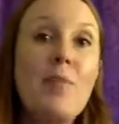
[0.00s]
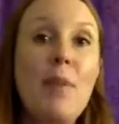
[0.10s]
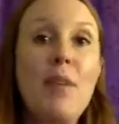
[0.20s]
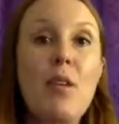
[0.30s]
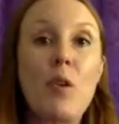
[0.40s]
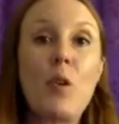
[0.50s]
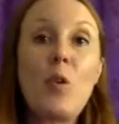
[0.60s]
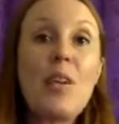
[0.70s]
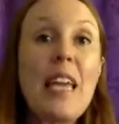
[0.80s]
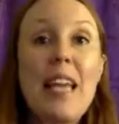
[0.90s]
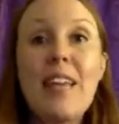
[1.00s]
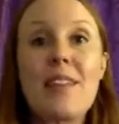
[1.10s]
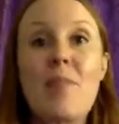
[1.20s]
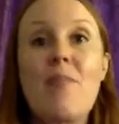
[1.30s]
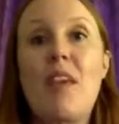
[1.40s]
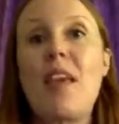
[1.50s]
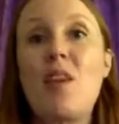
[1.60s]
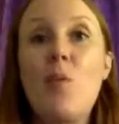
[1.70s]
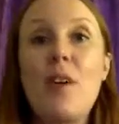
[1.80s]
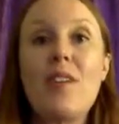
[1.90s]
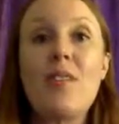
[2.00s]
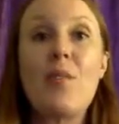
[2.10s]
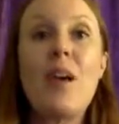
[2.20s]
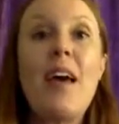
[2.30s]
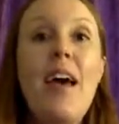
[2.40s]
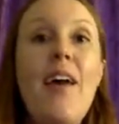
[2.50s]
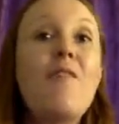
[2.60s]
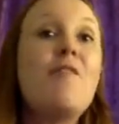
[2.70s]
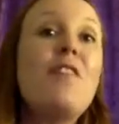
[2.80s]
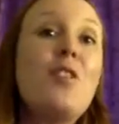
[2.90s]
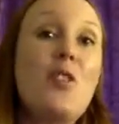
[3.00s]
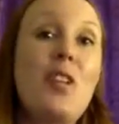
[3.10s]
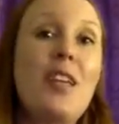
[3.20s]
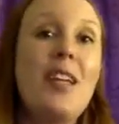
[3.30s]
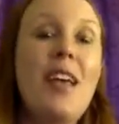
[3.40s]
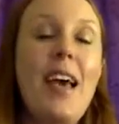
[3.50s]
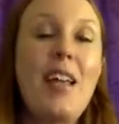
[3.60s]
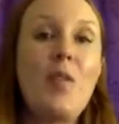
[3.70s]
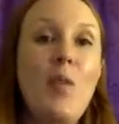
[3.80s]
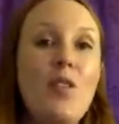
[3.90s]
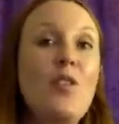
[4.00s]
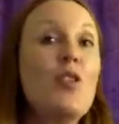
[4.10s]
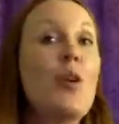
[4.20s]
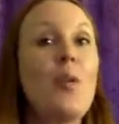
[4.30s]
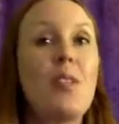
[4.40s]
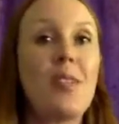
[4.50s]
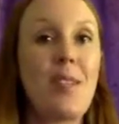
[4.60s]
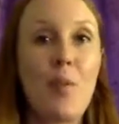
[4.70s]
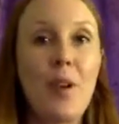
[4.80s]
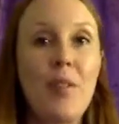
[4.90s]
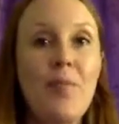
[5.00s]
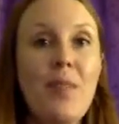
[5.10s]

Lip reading: maybe you're creating something and you want to have finished it and you want to show it to someone.